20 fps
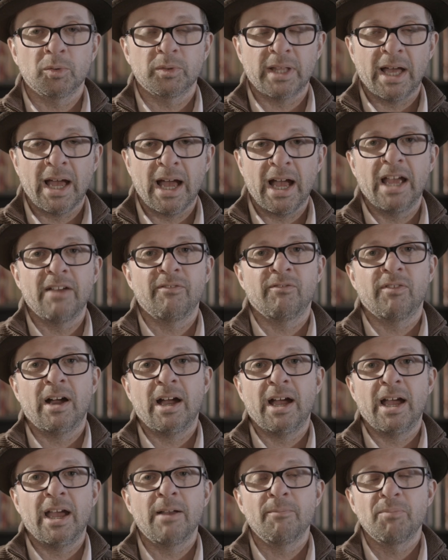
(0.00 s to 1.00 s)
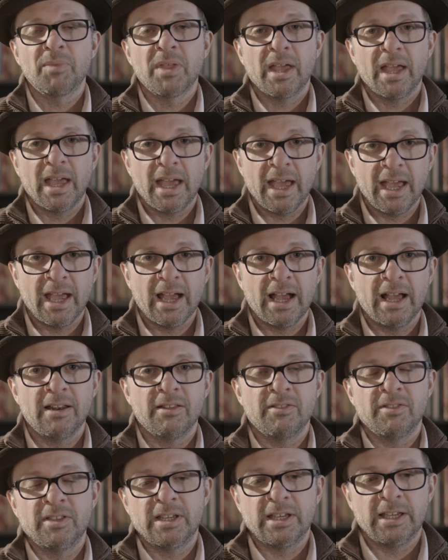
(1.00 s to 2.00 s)
with the hi-fi
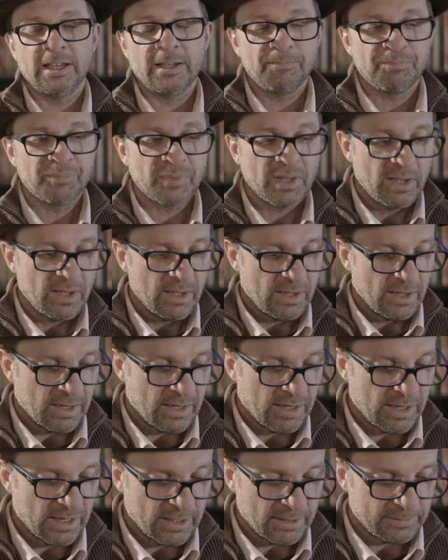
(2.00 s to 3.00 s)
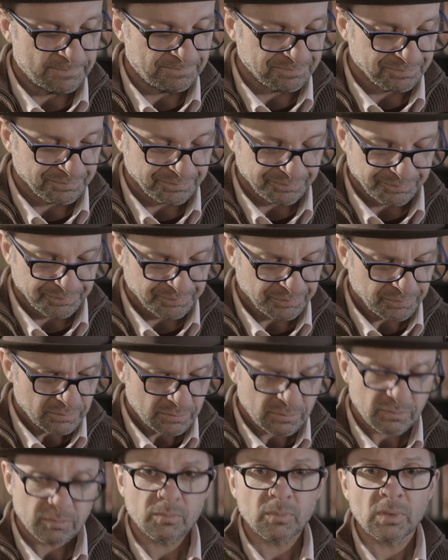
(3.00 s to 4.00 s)
and the
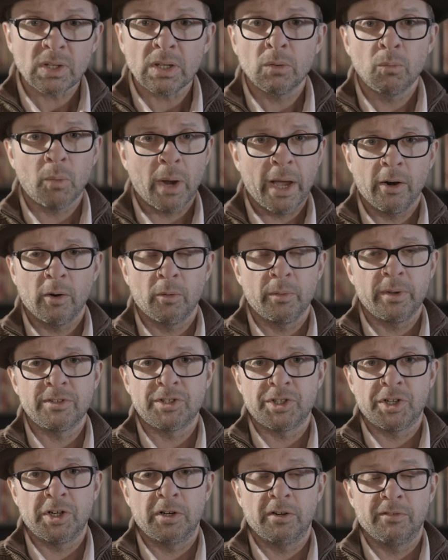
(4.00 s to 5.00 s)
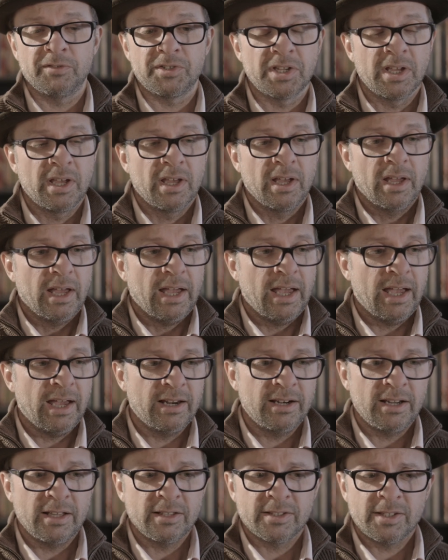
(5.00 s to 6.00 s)
Rhino Reserves.
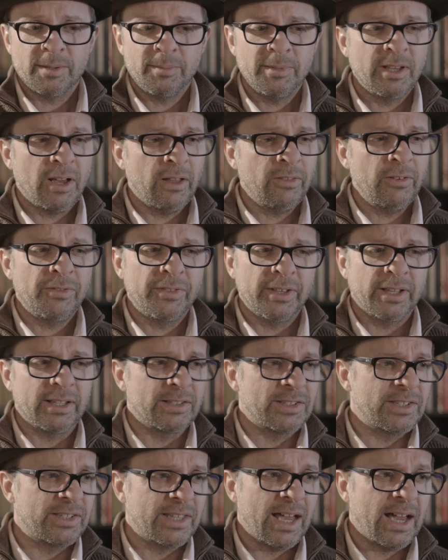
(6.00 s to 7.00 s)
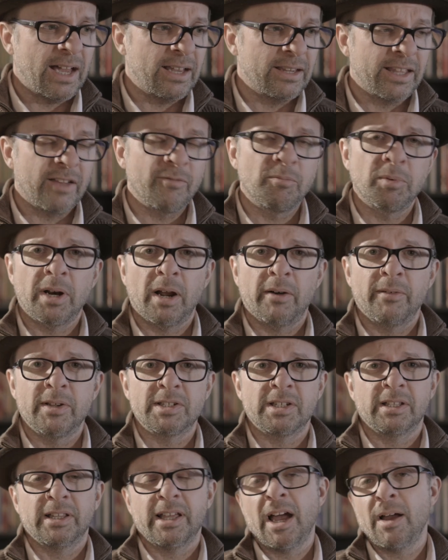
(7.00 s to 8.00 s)
And some of the other things that they've put out
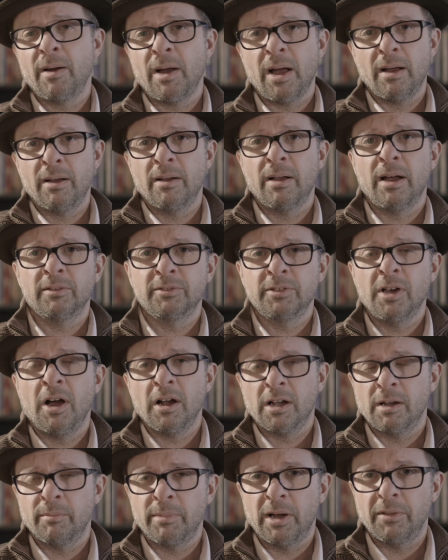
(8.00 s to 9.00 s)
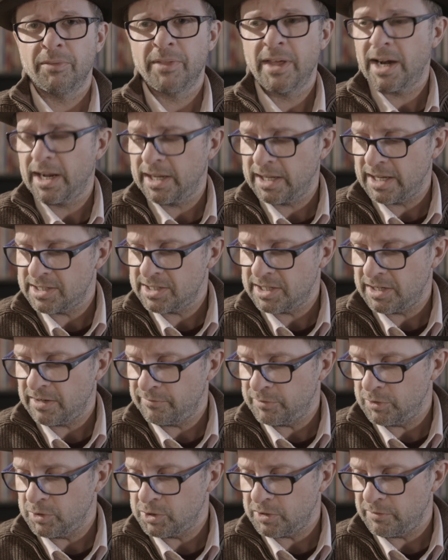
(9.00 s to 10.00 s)
recently, I'll talk about that, I guess, in a
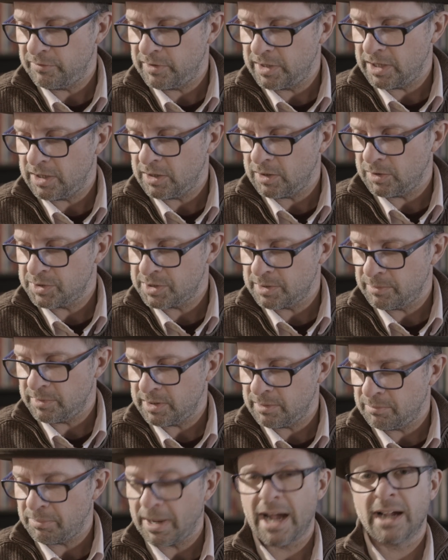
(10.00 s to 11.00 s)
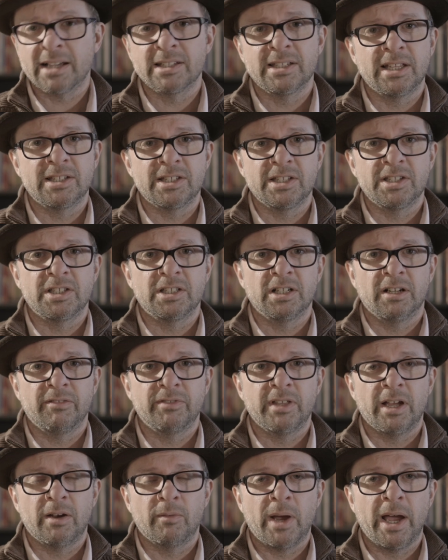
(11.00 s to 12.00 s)
future video, some of the box sets and stuff
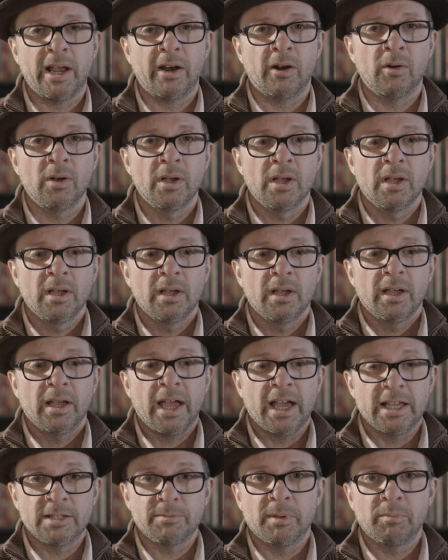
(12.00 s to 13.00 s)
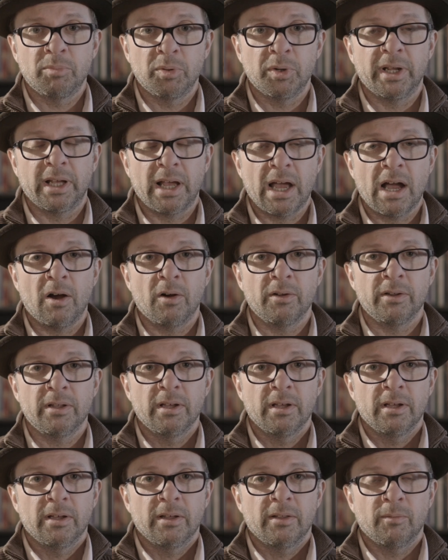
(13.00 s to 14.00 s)
that Rhino has been putting out
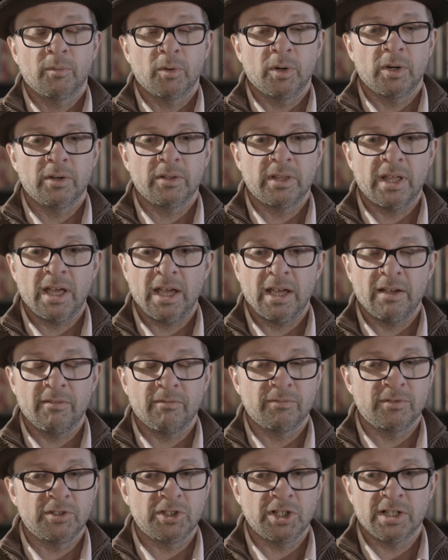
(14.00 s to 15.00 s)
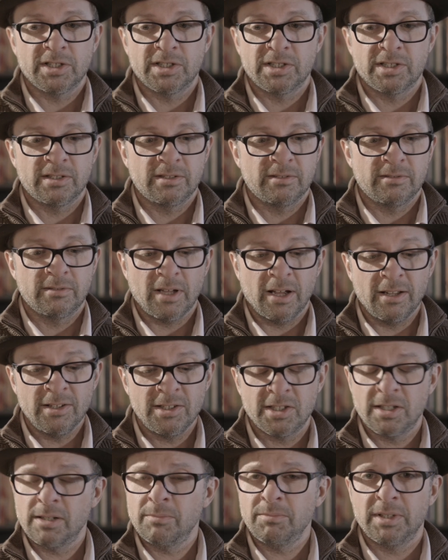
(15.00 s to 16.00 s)
where they've just done
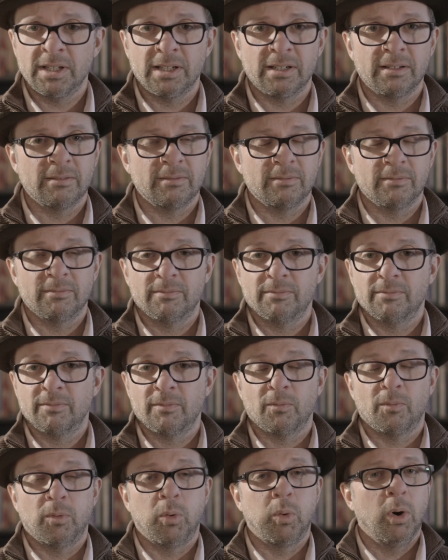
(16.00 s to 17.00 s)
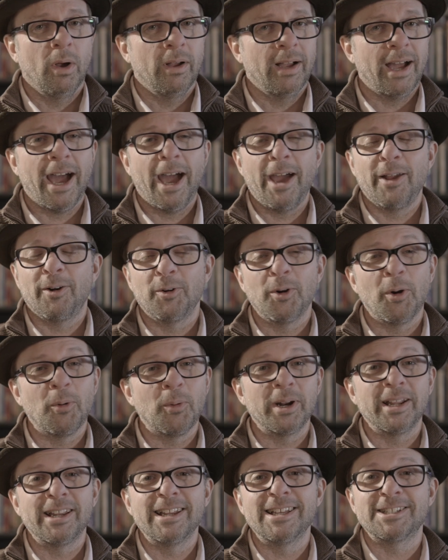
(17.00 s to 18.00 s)
something, I don't know
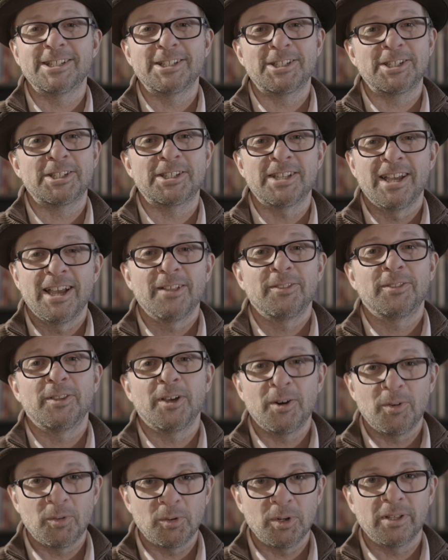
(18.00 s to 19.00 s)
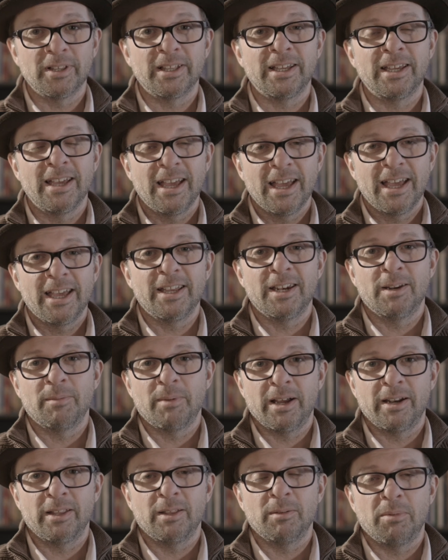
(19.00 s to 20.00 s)
what it is, it's just they're really hitting them
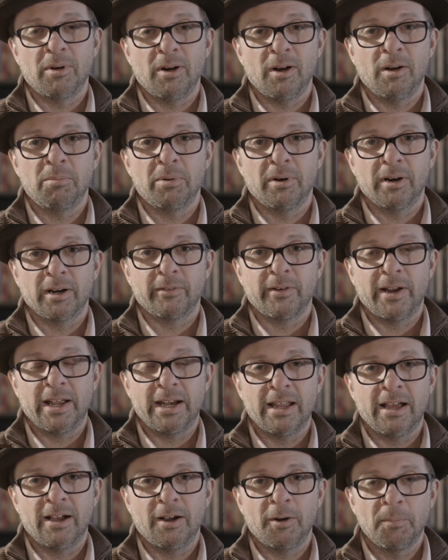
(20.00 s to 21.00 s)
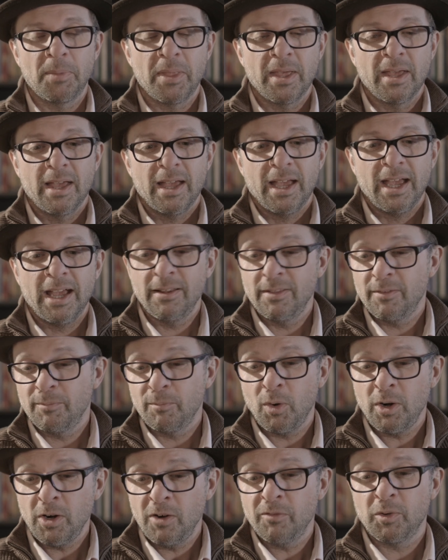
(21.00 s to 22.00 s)
out of the ballpark right now. And the
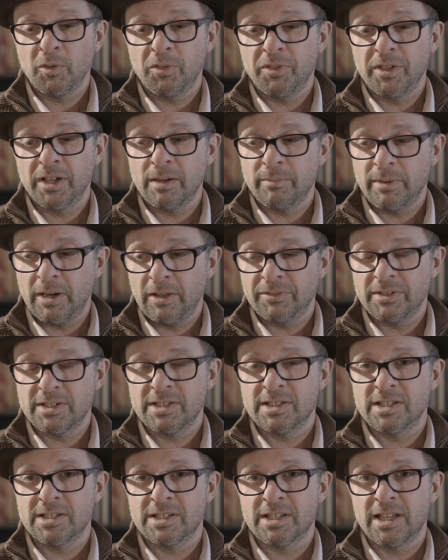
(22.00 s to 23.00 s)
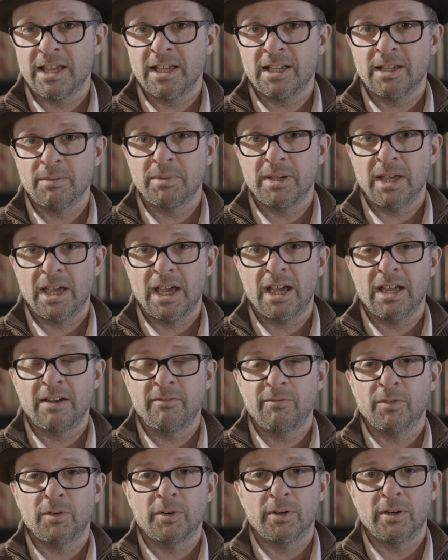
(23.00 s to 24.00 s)
wonderful thing about this is it can be had
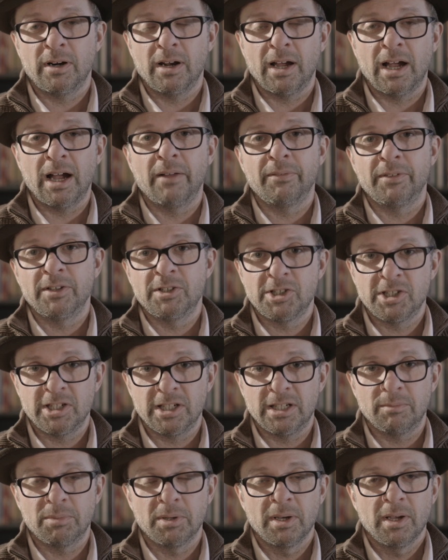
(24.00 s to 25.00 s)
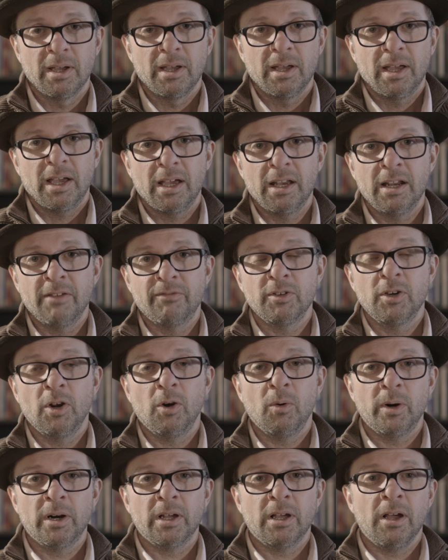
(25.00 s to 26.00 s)
for on the cheap. And if you know
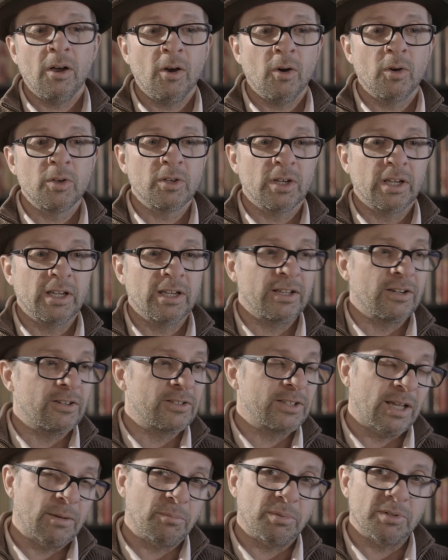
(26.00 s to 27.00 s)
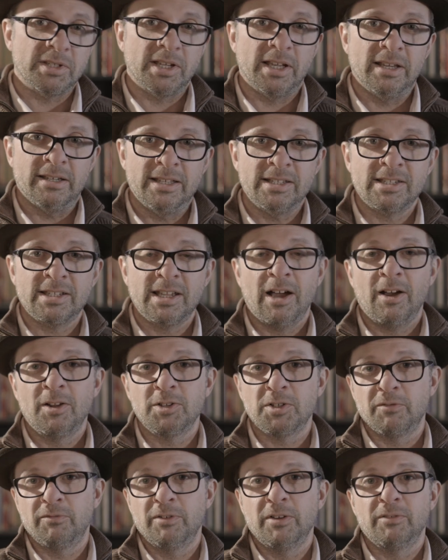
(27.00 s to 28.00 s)
where to go, you can get your 10%
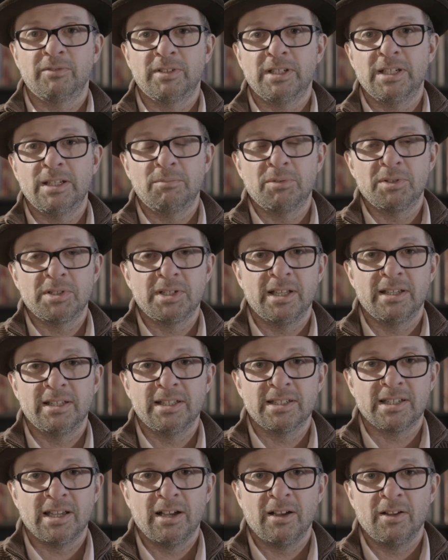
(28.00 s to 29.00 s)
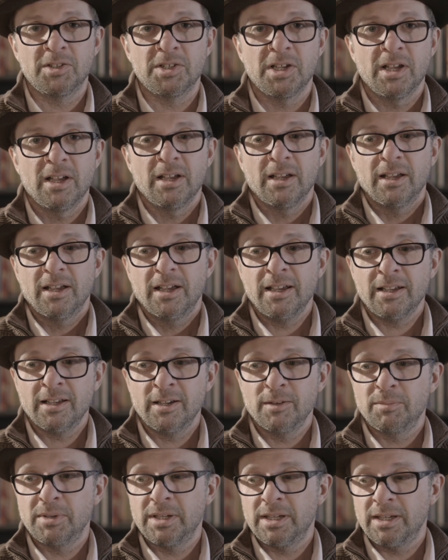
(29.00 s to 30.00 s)
discounts, your 15% discounts. It
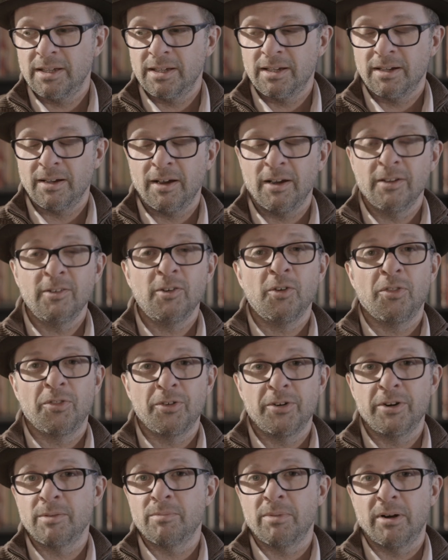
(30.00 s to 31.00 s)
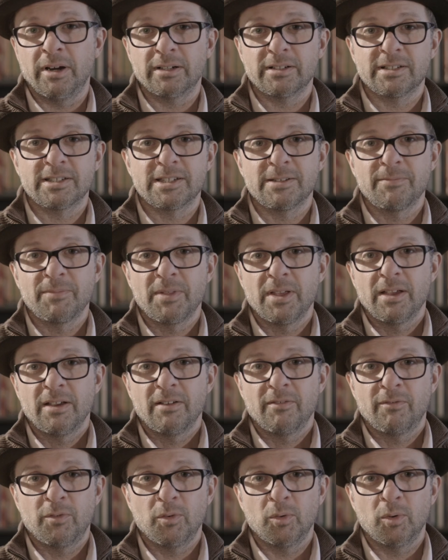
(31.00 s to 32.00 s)
could be under 30 bucks
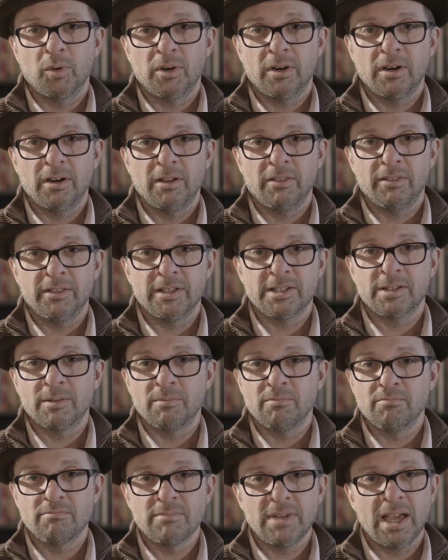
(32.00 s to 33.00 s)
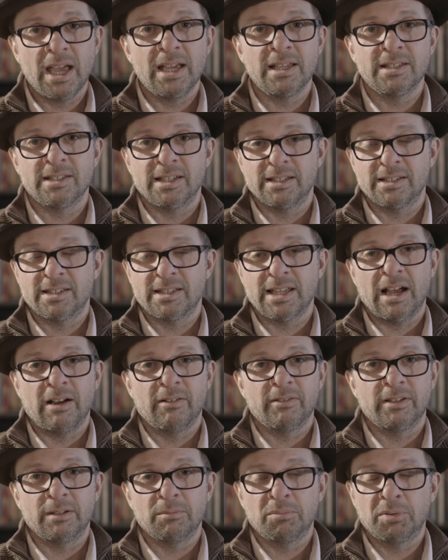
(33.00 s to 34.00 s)
for this amazing
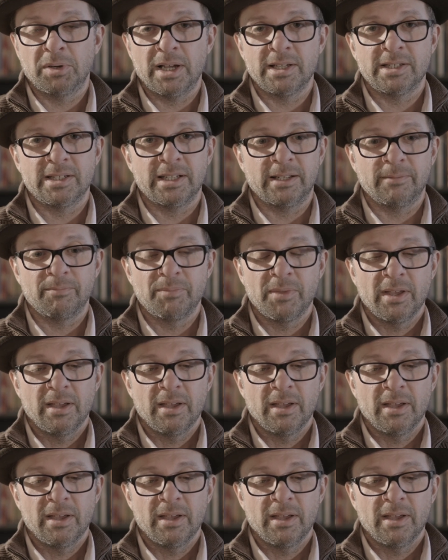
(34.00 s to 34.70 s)
sounding pressing.